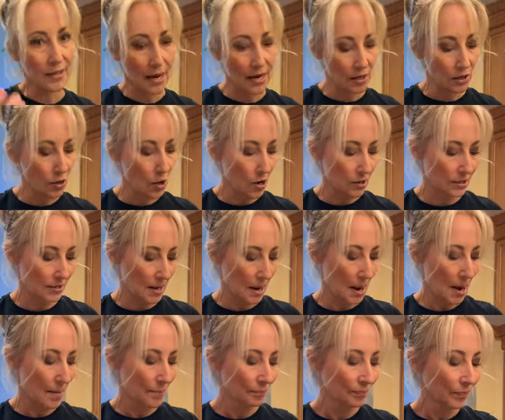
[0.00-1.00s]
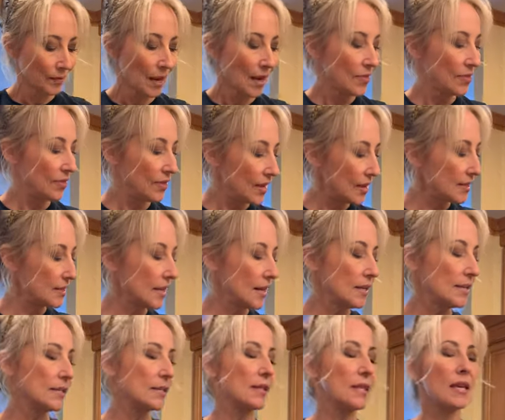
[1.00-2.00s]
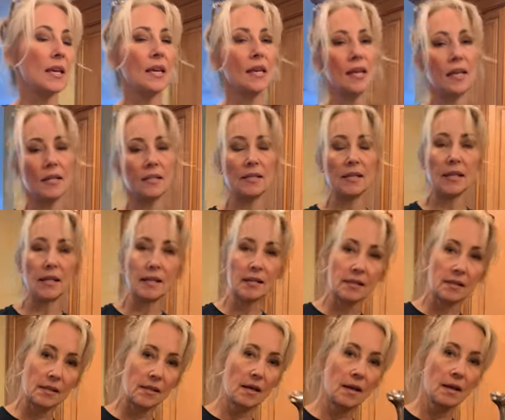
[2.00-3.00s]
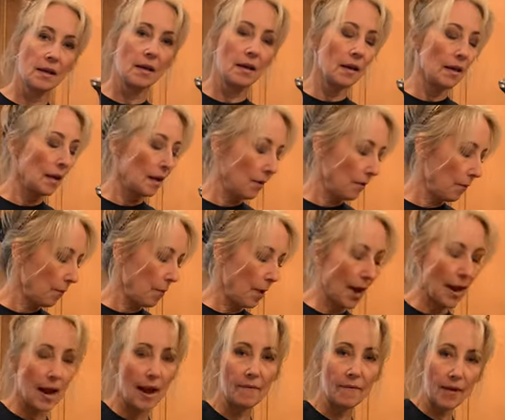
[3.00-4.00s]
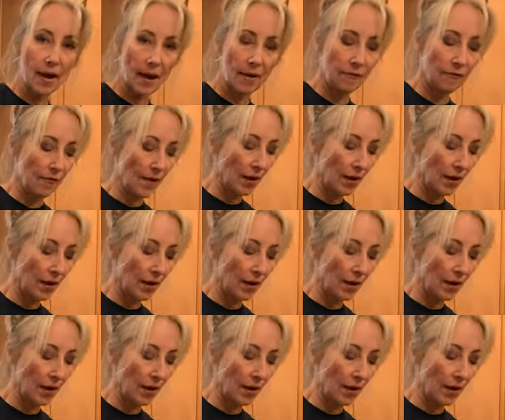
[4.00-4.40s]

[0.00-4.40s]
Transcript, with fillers: take a long time. This is the easiest way I've, I've